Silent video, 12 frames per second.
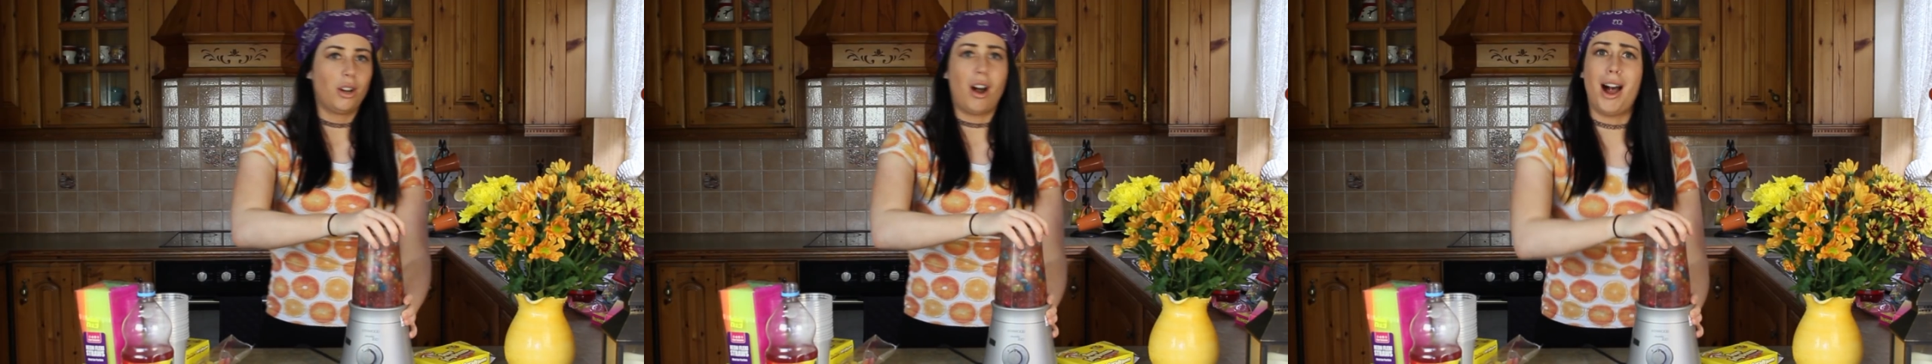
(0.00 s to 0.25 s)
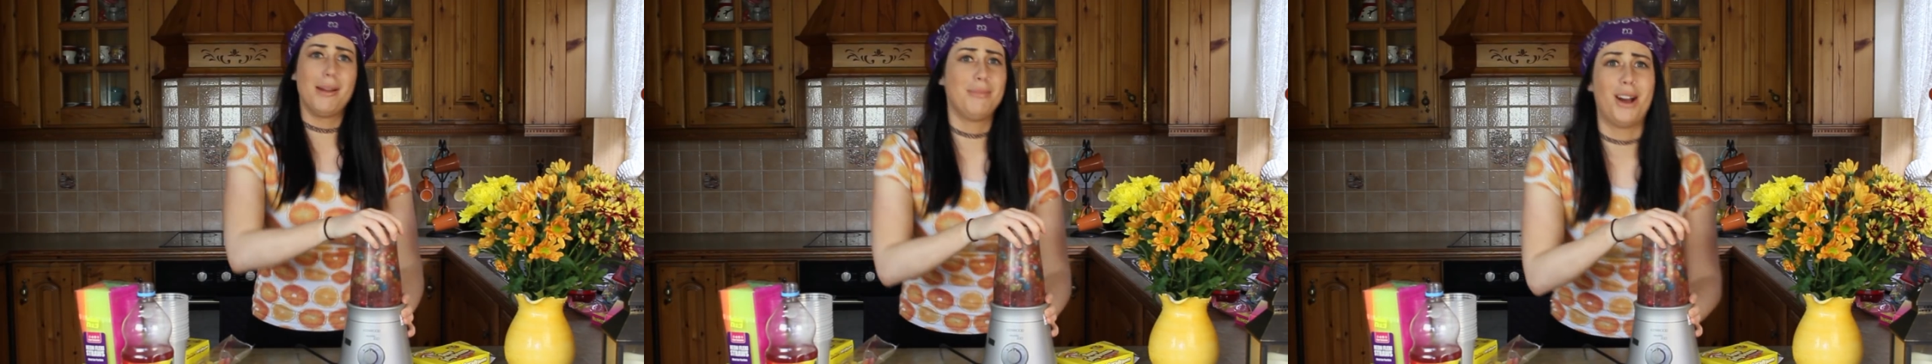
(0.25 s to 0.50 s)

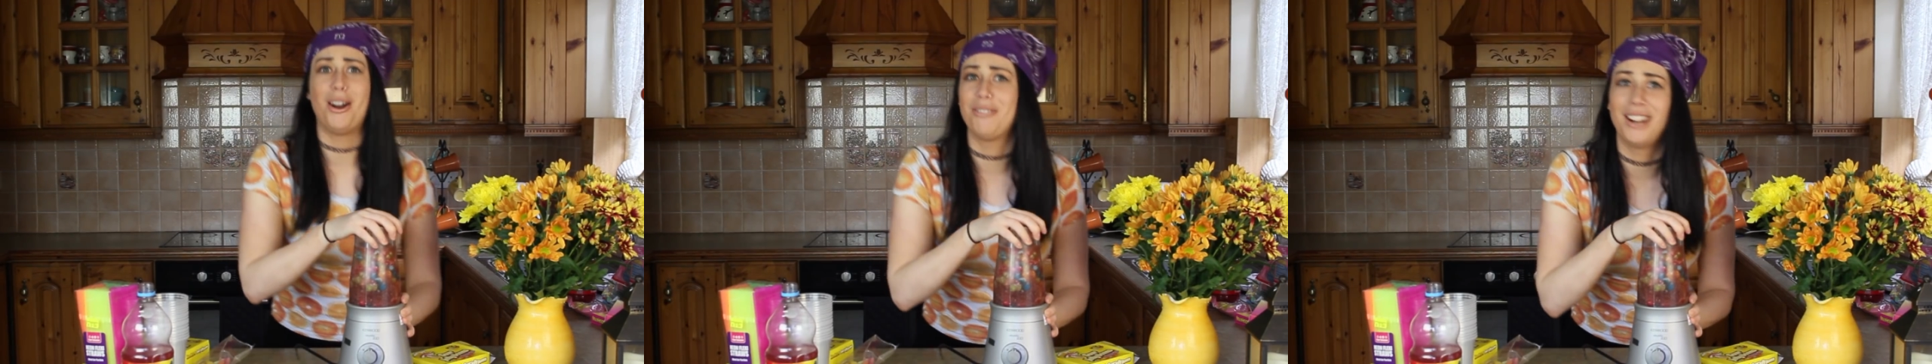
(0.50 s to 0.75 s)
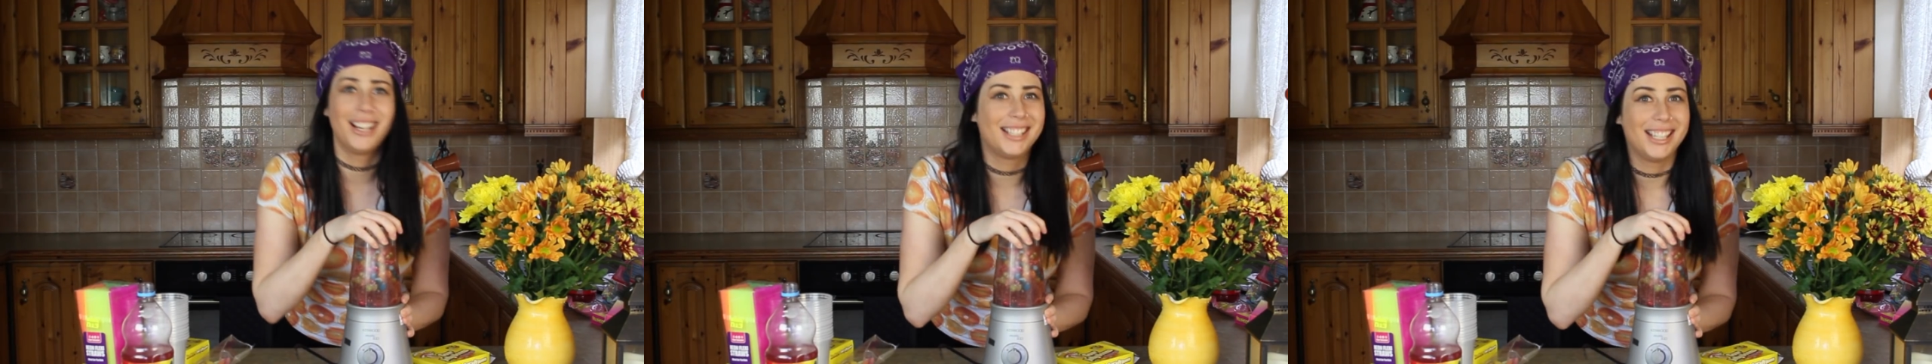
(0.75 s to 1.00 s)
I'm
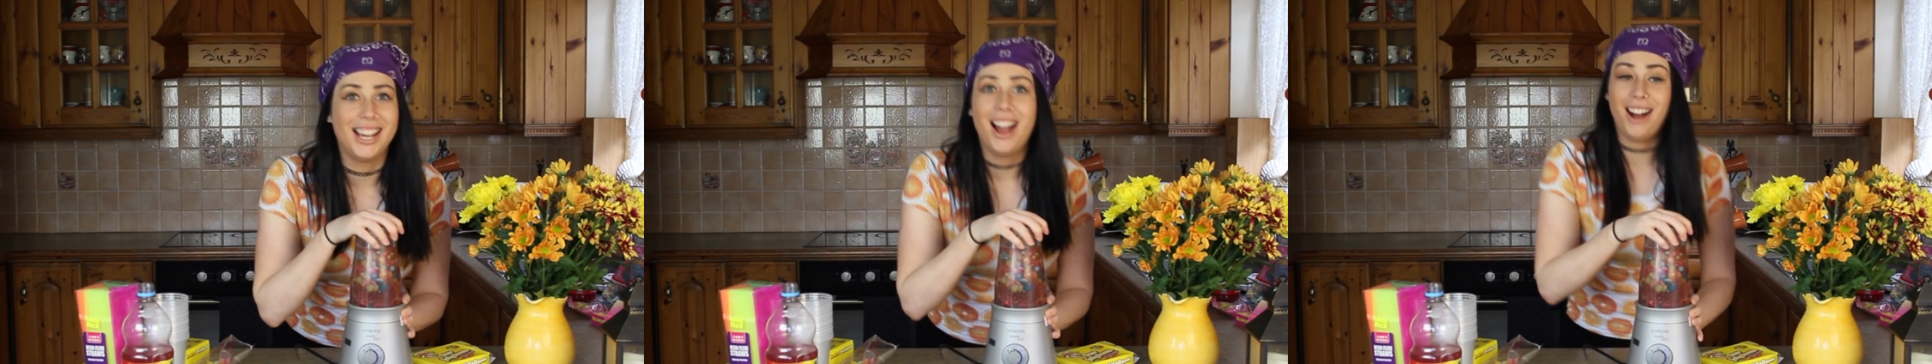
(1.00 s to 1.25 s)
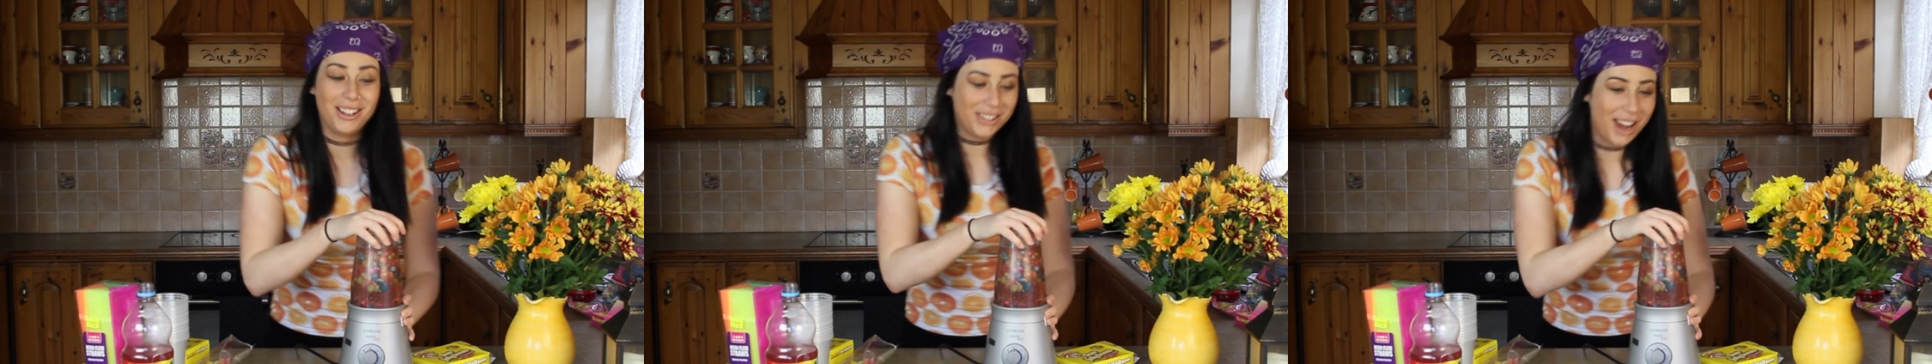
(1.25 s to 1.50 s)
not ready.
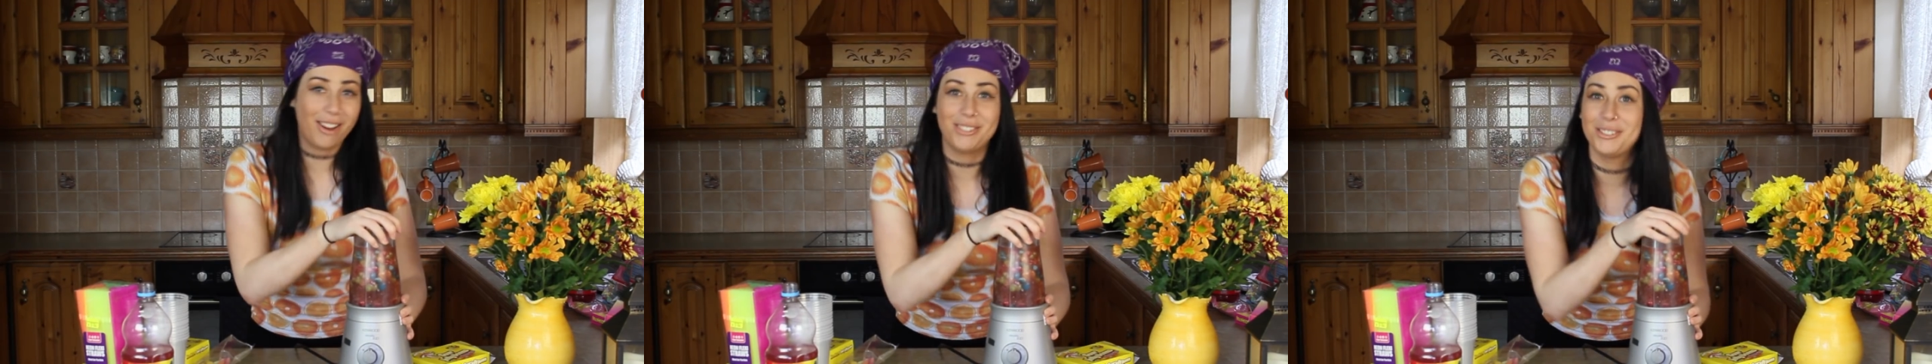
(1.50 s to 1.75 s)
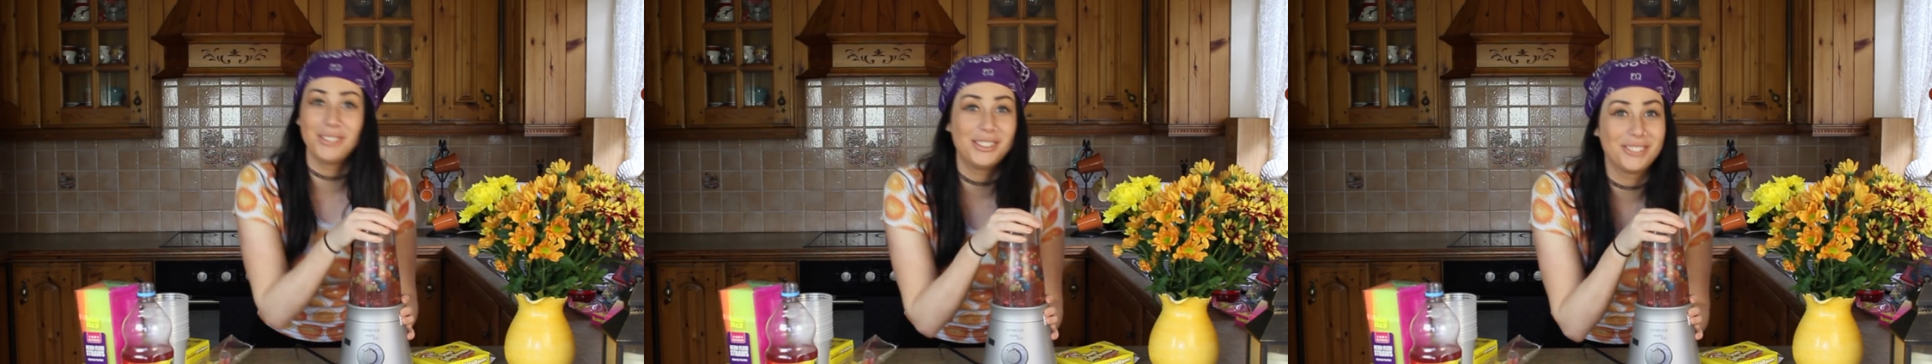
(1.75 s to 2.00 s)
I'll
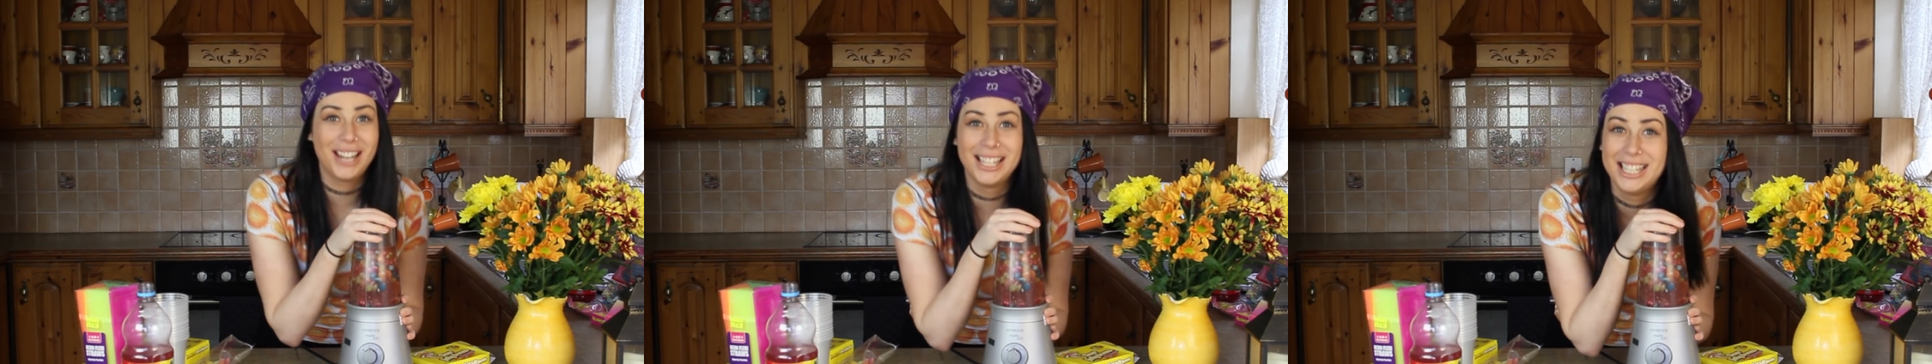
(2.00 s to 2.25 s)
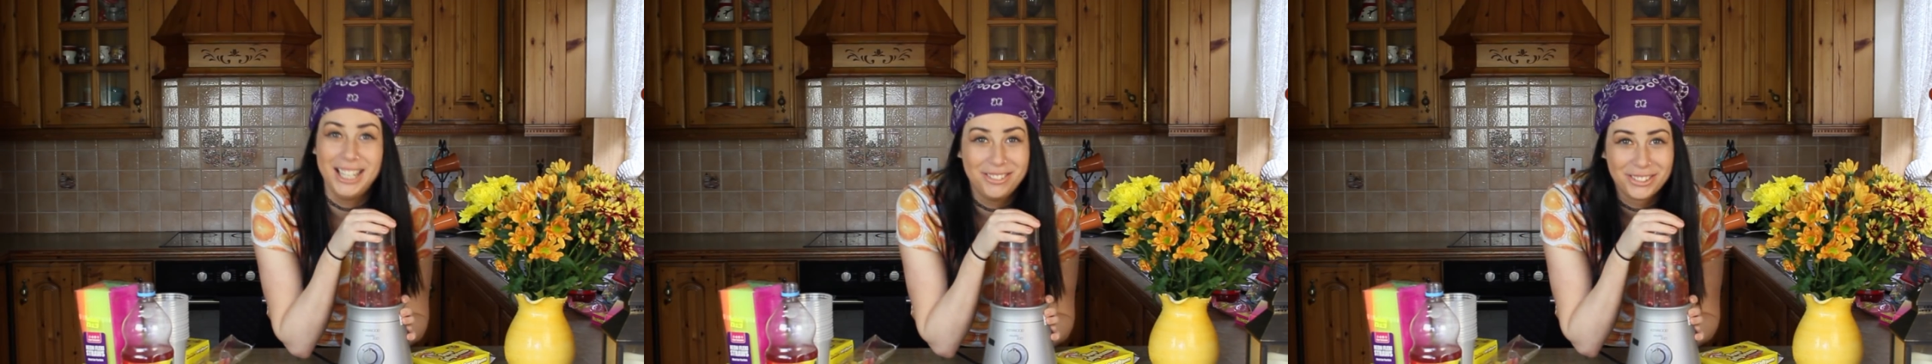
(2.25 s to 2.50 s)
never be
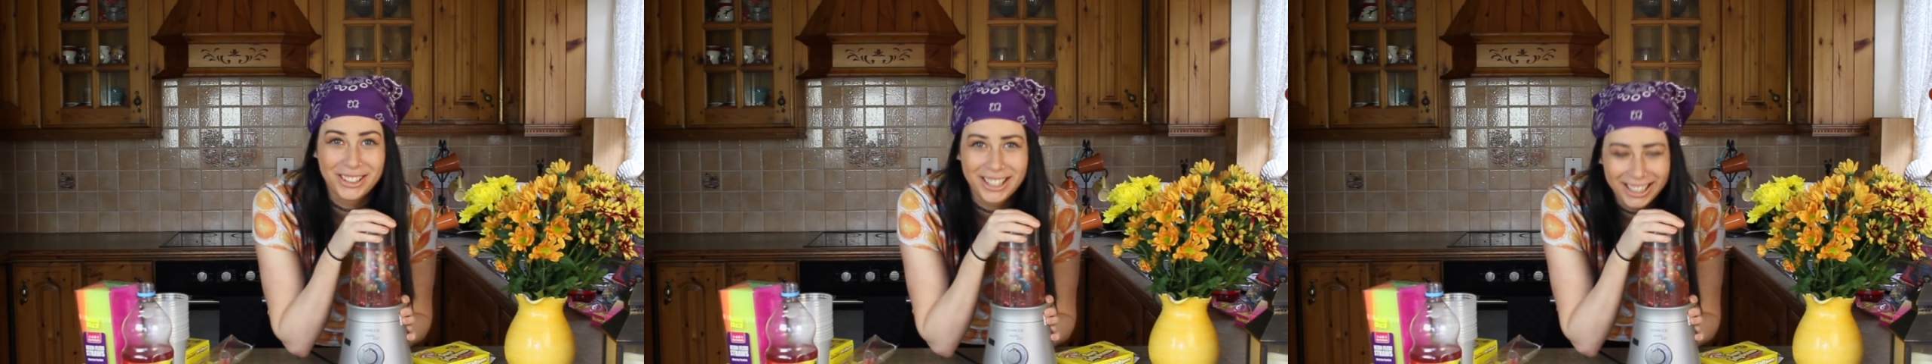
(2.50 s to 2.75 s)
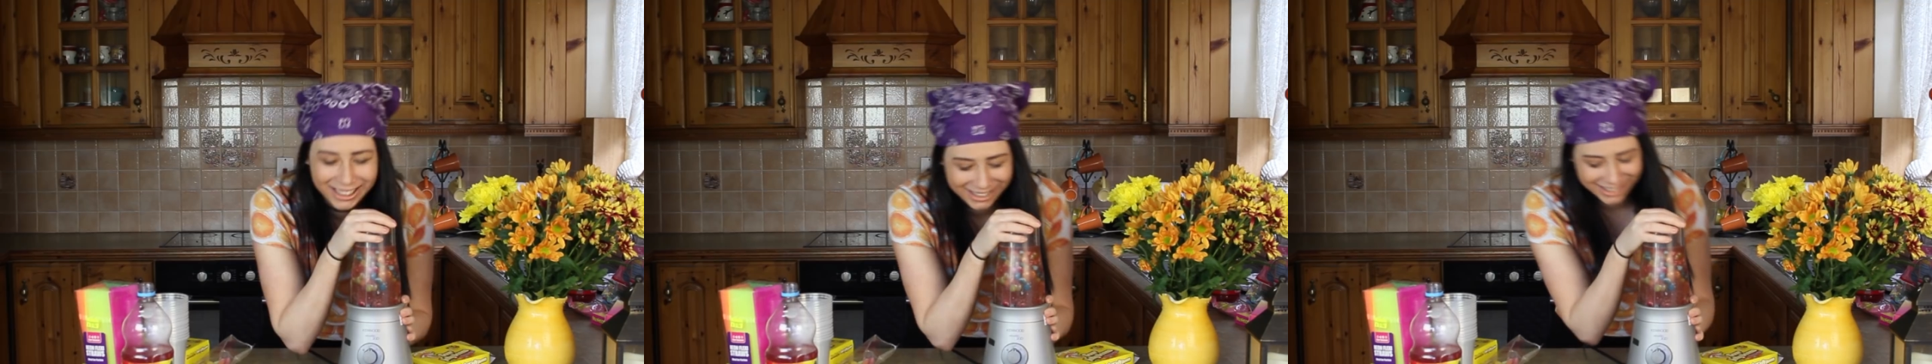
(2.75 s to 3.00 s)
ready for this.